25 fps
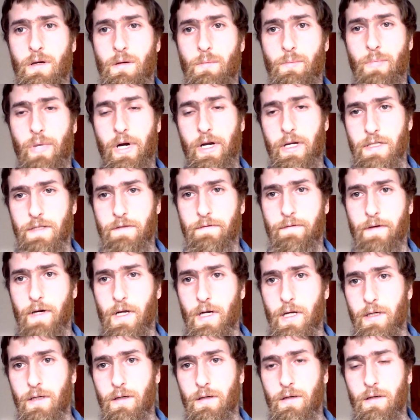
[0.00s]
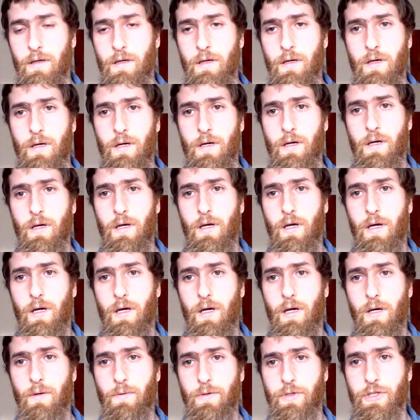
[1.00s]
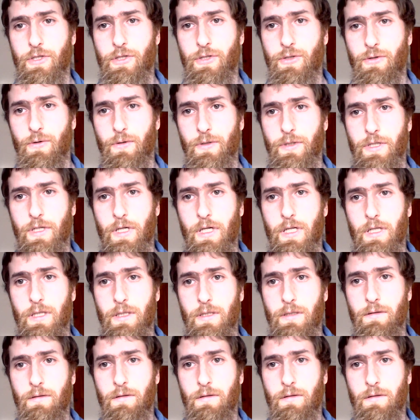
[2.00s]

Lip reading: brachycephalic, which is short-skulled.